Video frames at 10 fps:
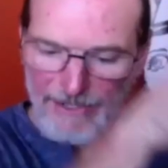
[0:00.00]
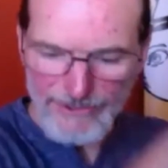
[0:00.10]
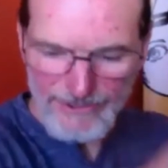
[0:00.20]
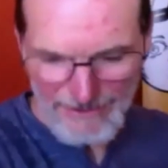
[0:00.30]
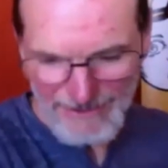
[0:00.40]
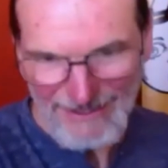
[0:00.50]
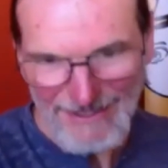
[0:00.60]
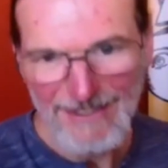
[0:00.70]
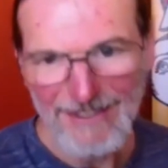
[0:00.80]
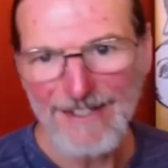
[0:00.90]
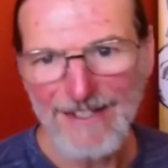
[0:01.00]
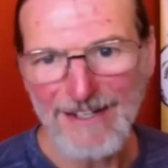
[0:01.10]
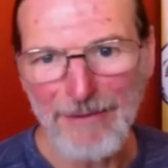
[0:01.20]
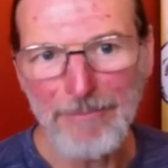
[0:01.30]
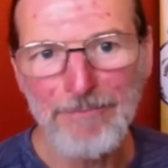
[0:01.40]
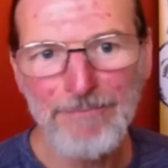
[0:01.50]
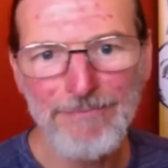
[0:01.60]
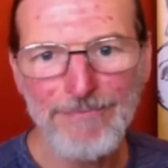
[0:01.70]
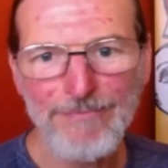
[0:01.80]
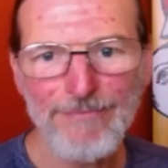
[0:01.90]
Panels. Um,
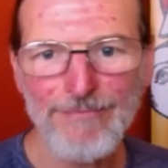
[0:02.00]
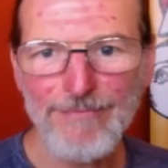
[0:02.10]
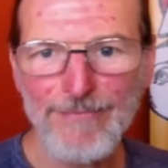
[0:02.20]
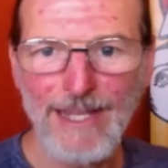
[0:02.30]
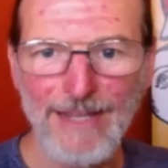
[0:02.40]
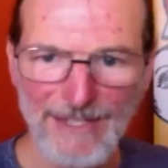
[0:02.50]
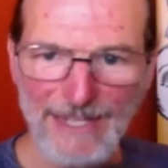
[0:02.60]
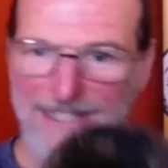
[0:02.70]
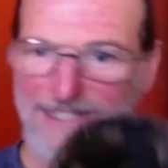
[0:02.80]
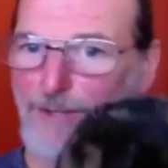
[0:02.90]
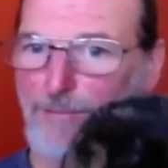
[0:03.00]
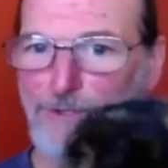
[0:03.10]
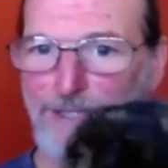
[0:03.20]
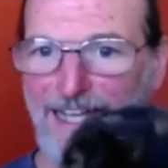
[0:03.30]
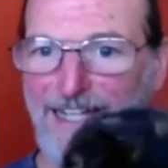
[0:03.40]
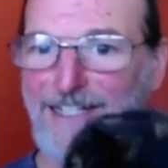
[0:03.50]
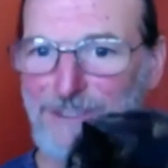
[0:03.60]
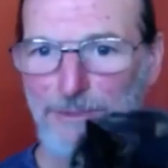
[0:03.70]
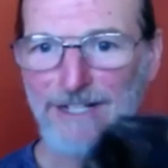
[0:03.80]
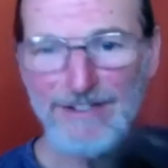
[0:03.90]
and the cats help with
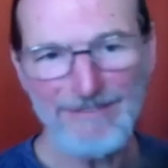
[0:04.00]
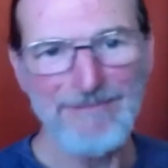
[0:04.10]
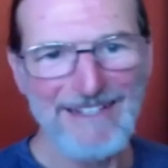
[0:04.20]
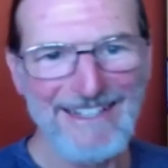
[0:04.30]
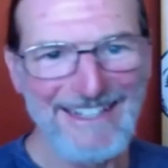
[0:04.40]
that as well.